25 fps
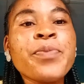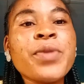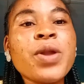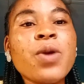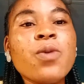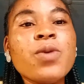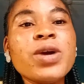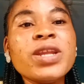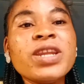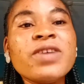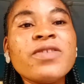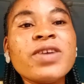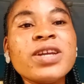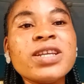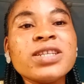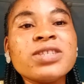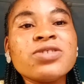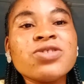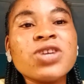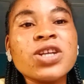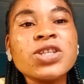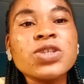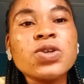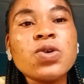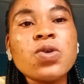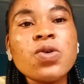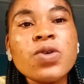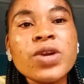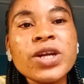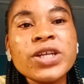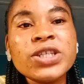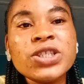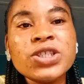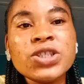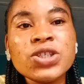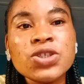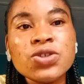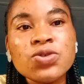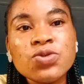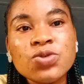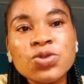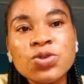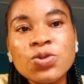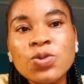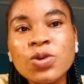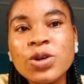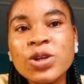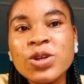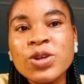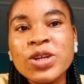Whenever they try to correct you, you
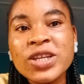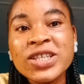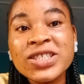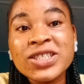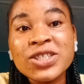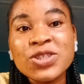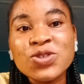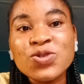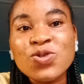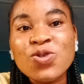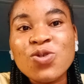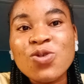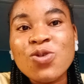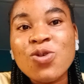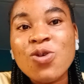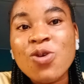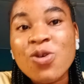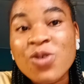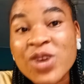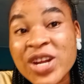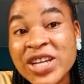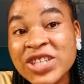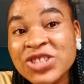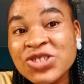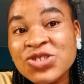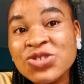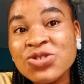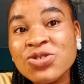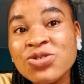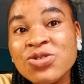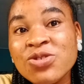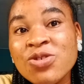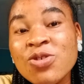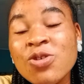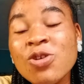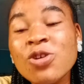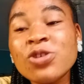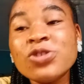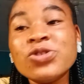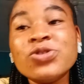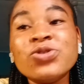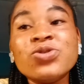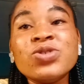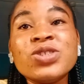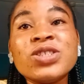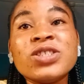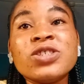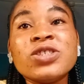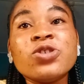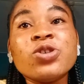don't want to listen to correction. All you
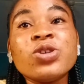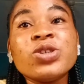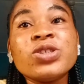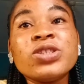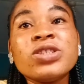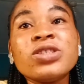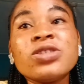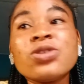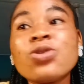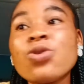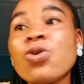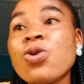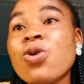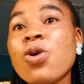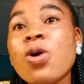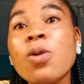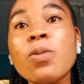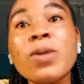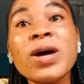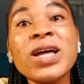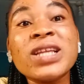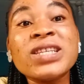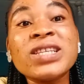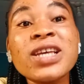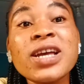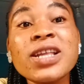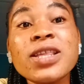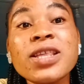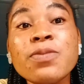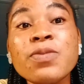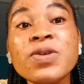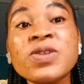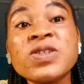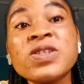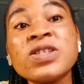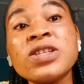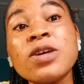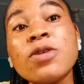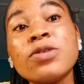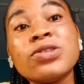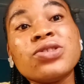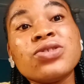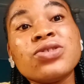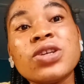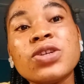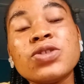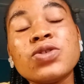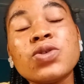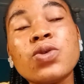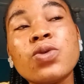do is just come and attack the person that was
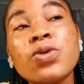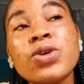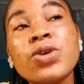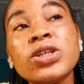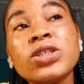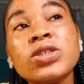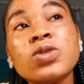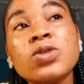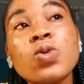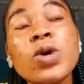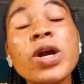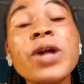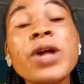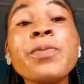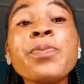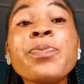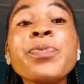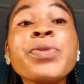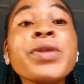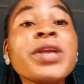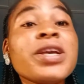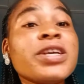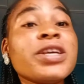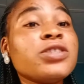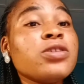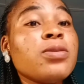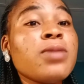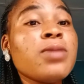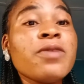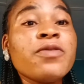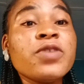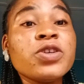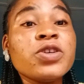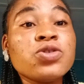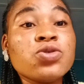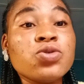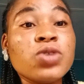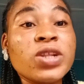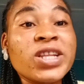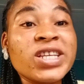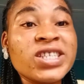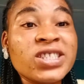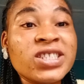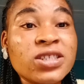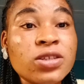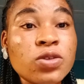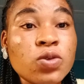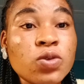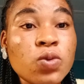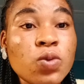trying to correct you. Well, it's not by force to
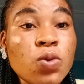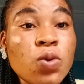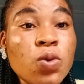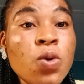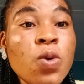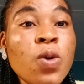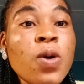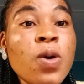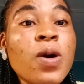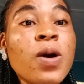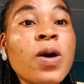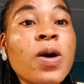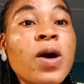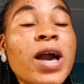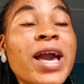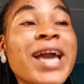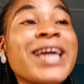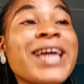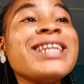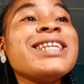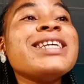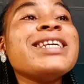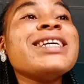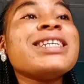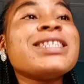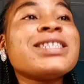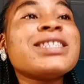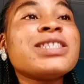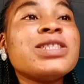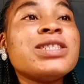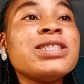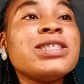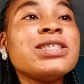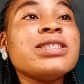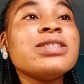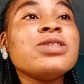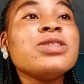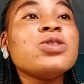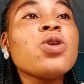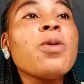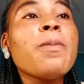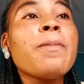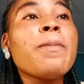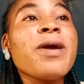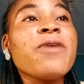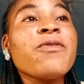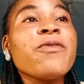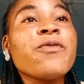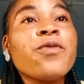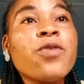listen, no. And it's not
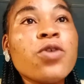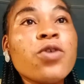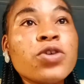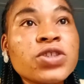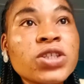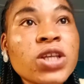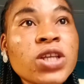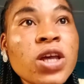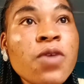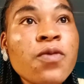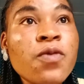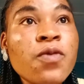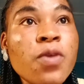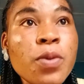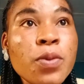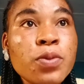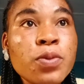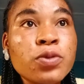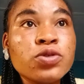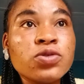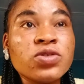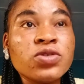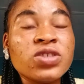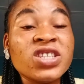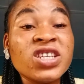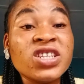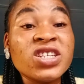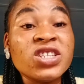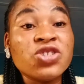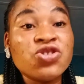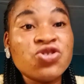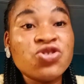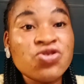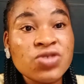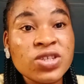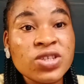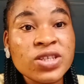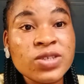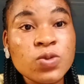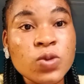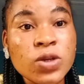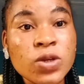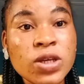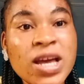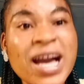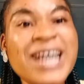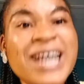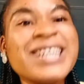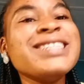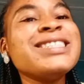by force for people to say the truth as well.
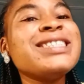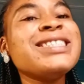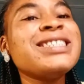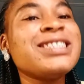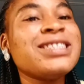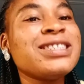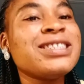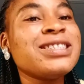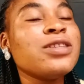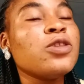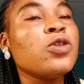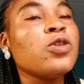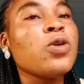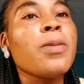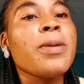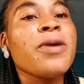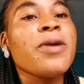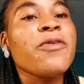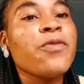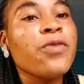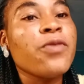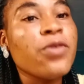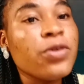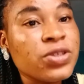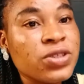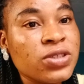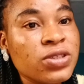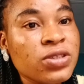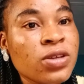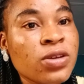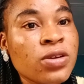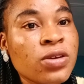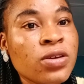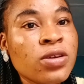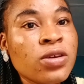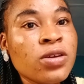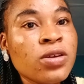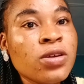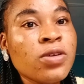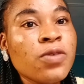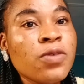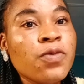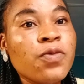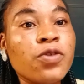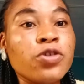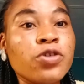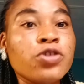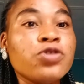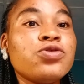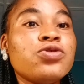And it's not by force
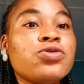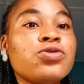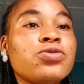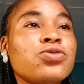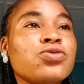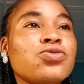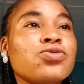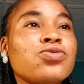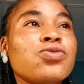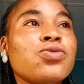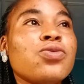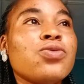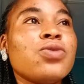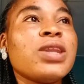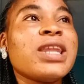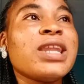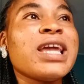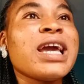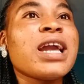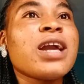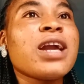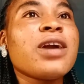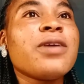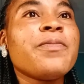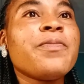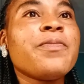for you to, like,